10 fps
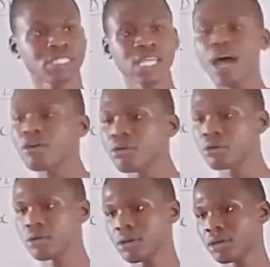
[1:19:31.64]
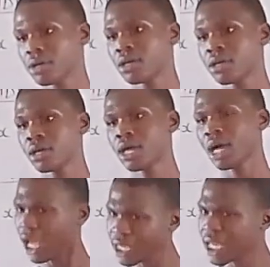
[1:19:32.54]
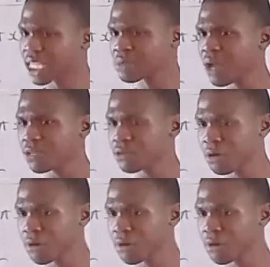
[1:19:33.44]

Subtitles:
0. Are you getting me at all?